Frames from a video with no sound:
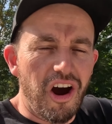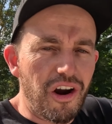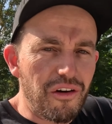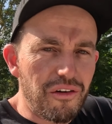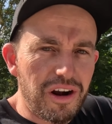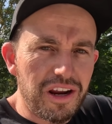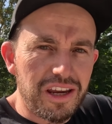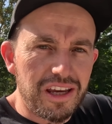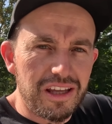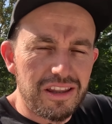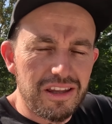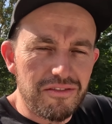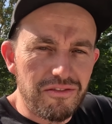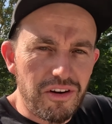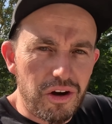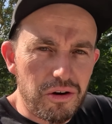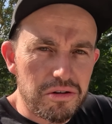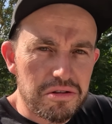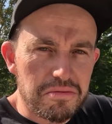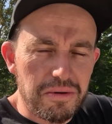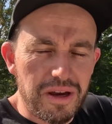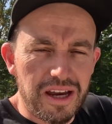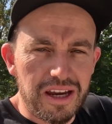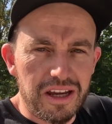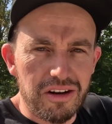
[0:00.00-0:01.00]
I reckon the
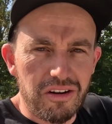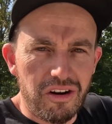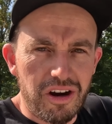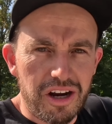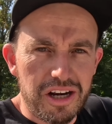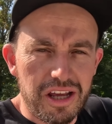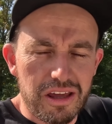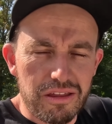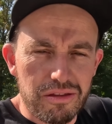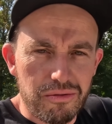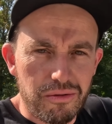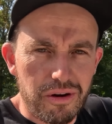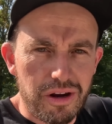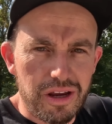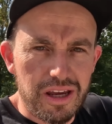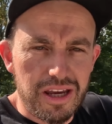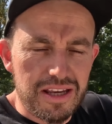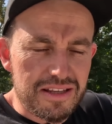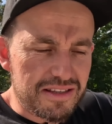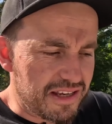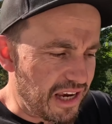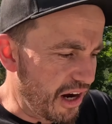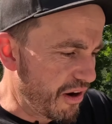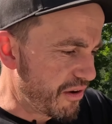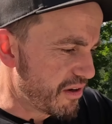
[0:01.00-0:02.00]
Volkswagen ID3
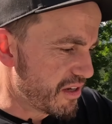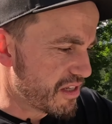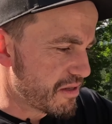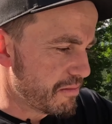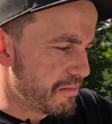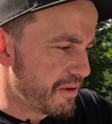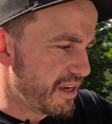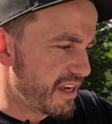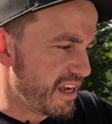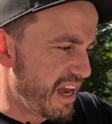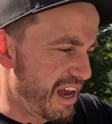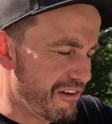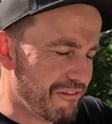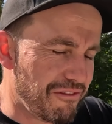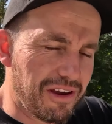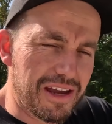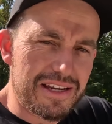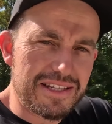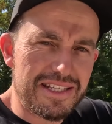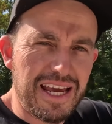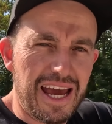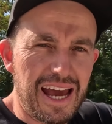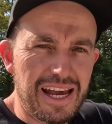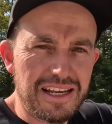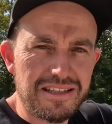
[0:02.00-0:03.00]
is going to be a
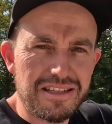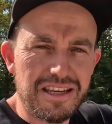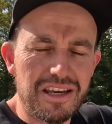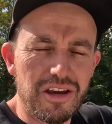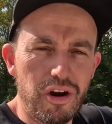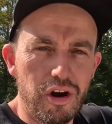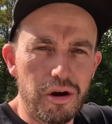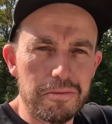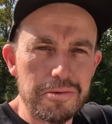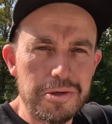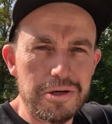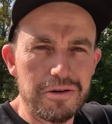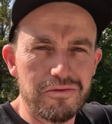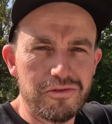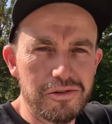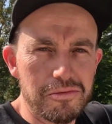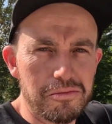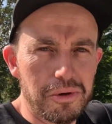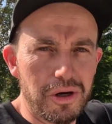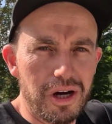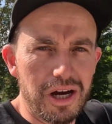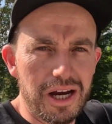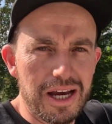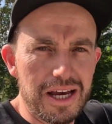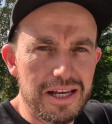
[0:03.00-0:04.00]
fantastic option for
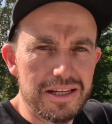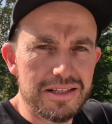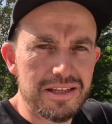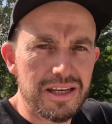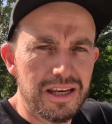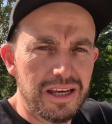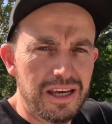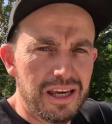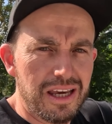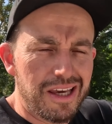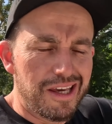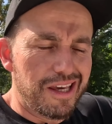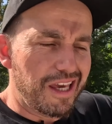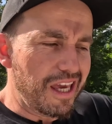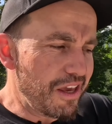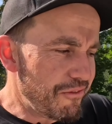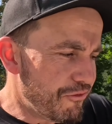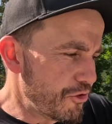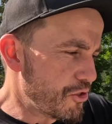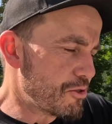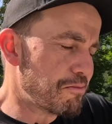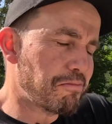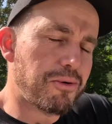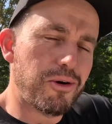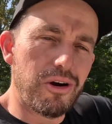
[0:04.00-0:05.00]
buyers if
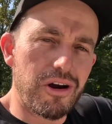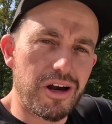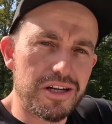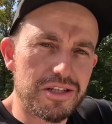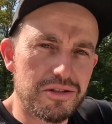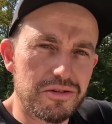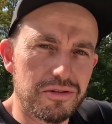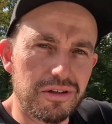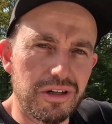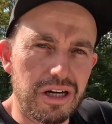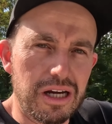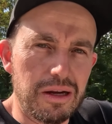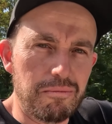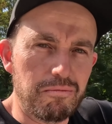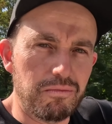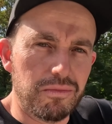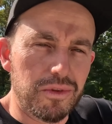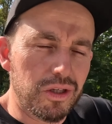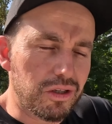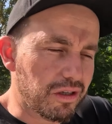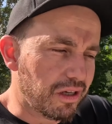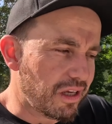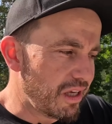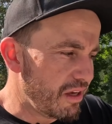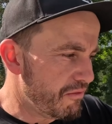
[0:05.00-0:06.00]
it's priced right.
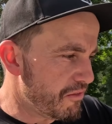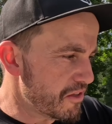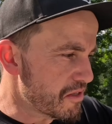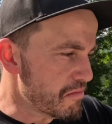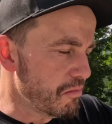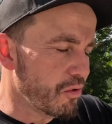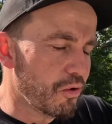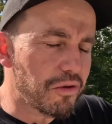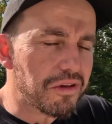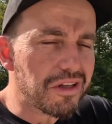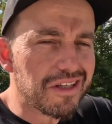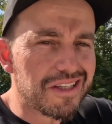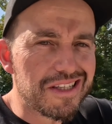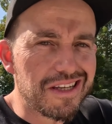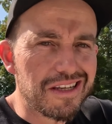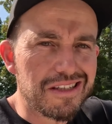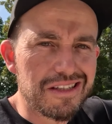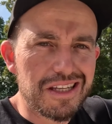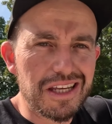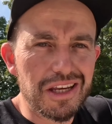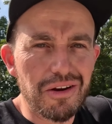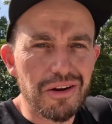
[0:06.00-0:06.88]
Look, if it's more than 60